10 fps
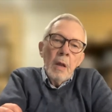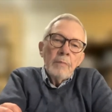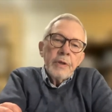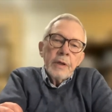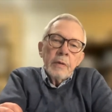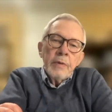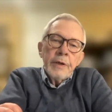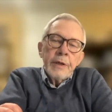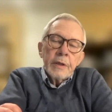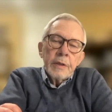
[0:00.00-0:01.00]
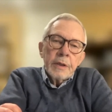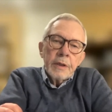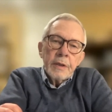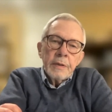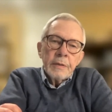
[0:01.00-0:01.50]
being
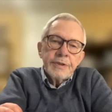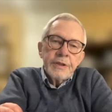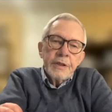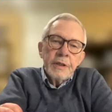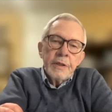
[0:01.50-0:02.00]
immediately seen